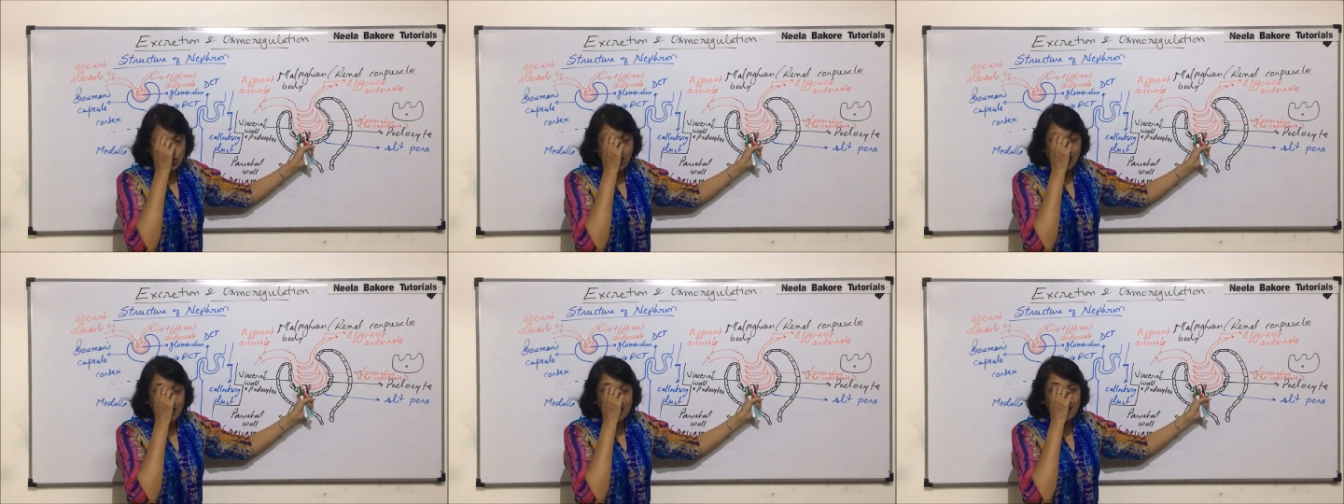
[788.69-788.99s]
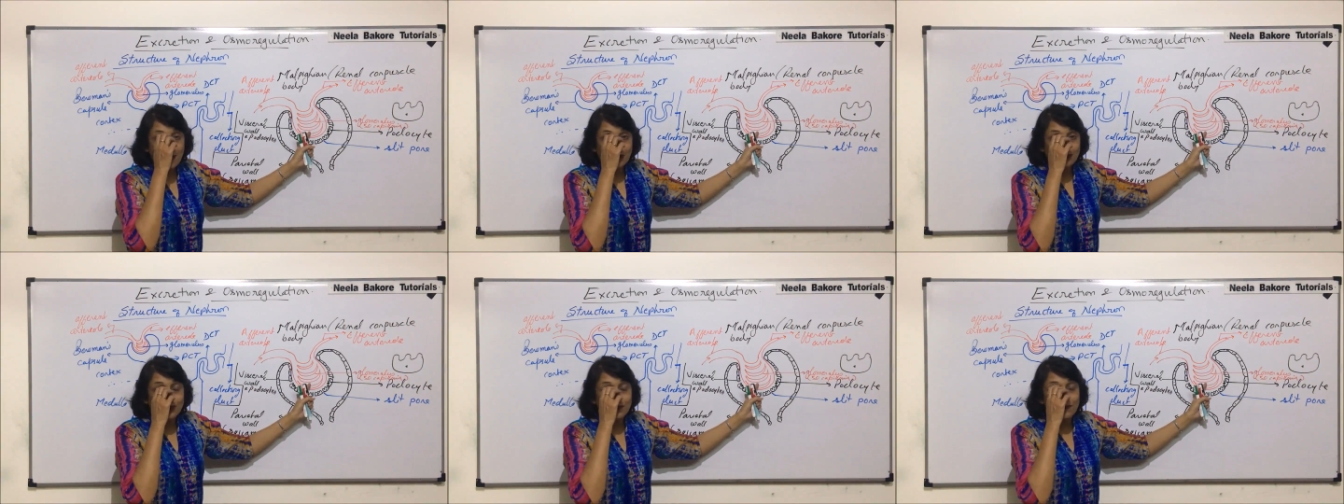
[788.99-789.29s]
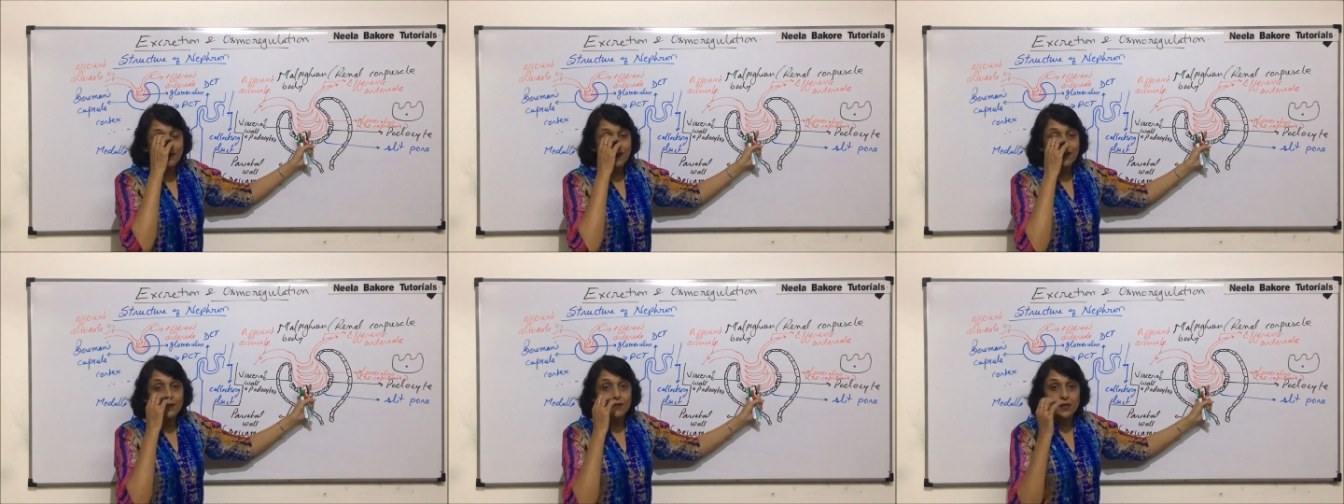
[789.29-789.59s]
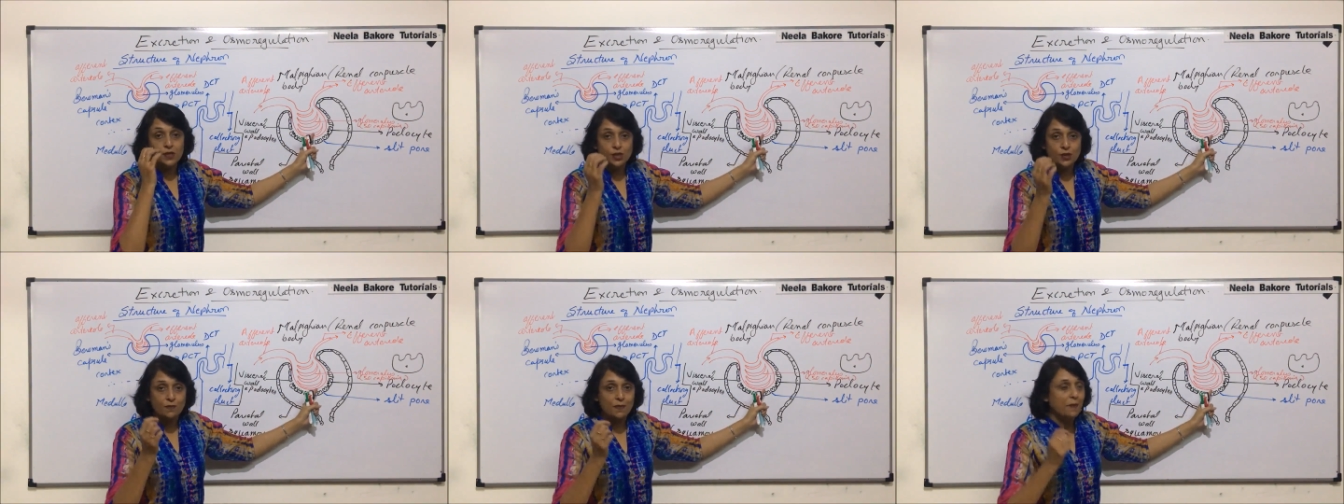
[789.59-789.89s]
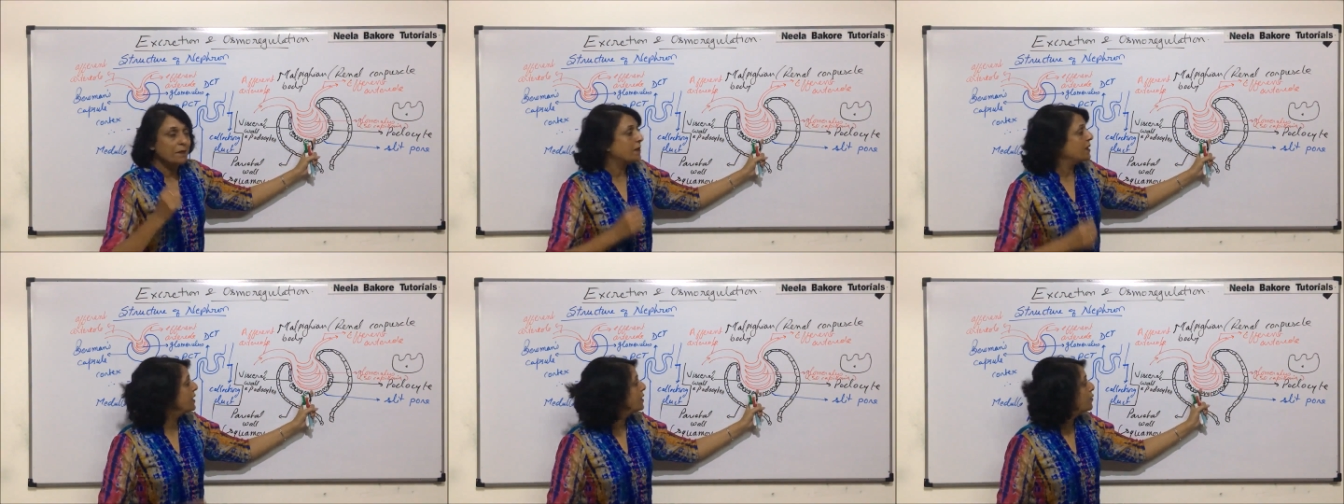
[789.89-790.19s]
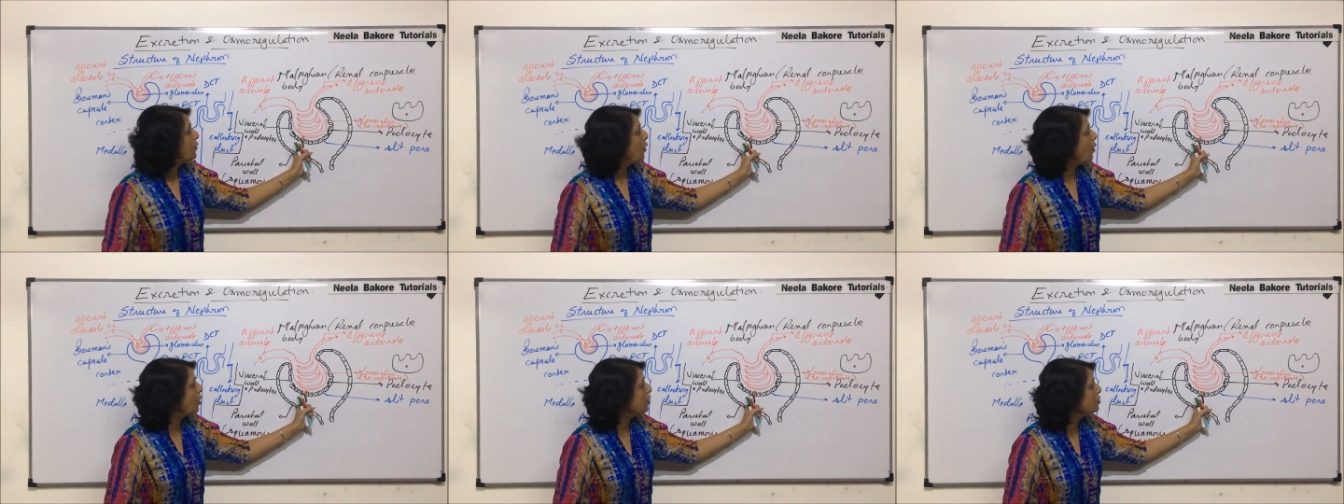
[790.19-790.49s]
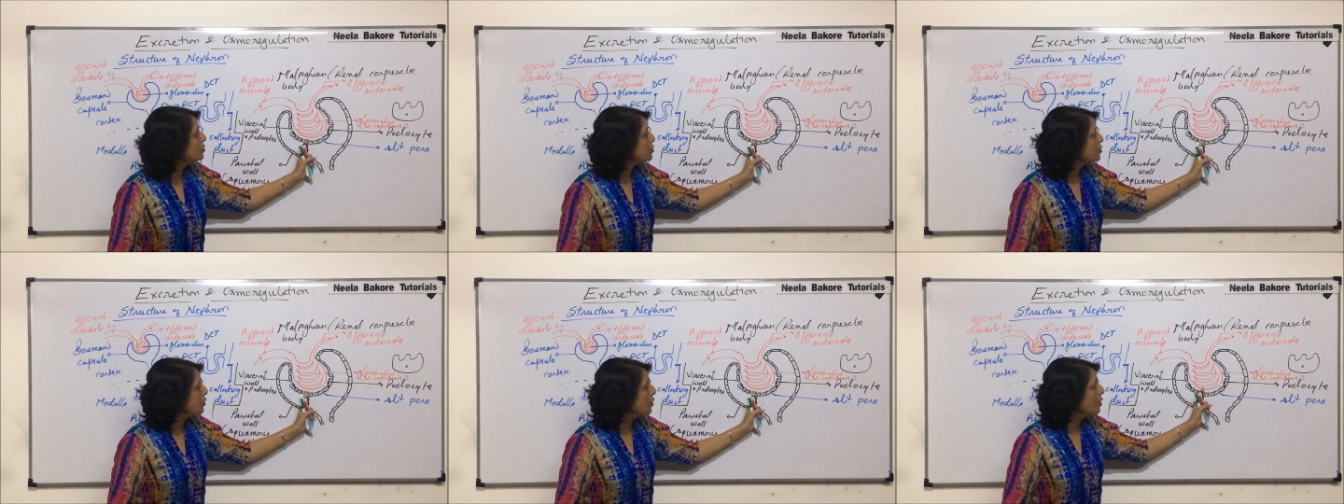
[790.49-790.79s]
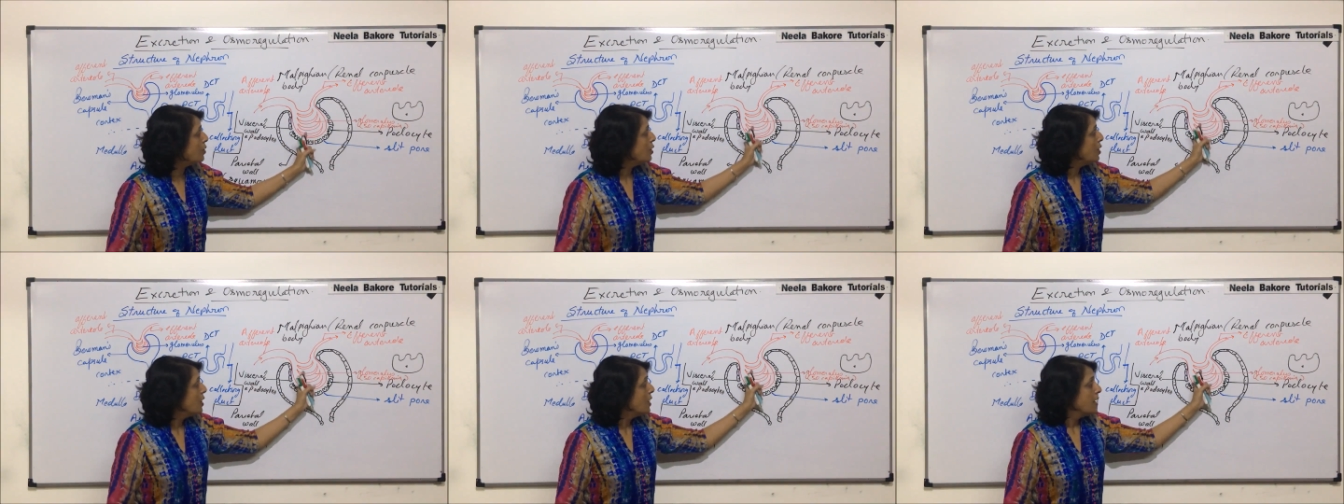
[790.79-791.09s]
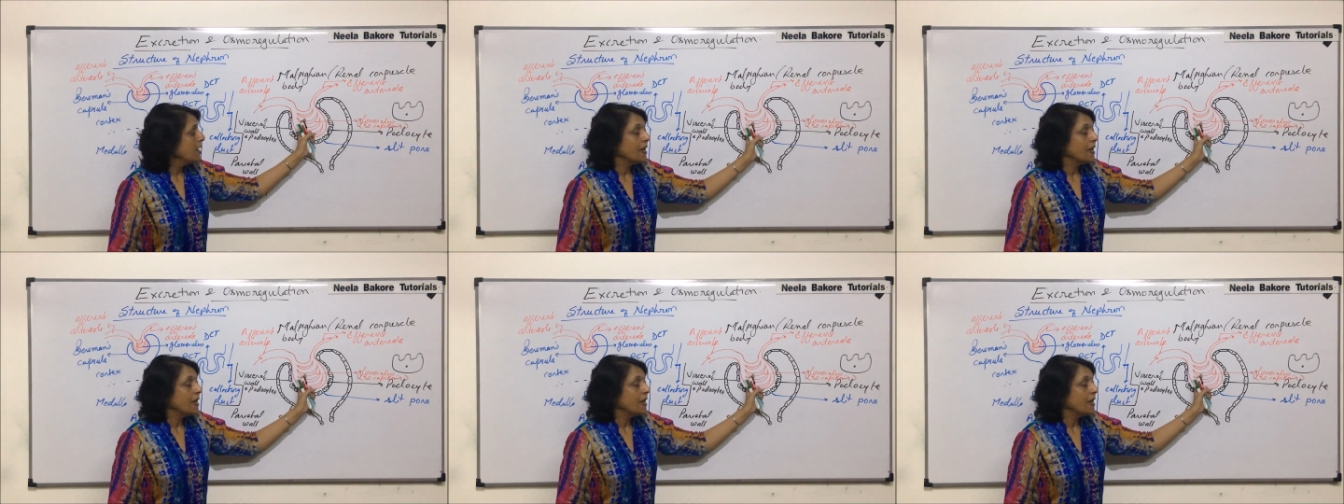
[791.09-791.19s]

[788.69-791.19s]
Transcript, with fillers: talk about the filtration membrane also.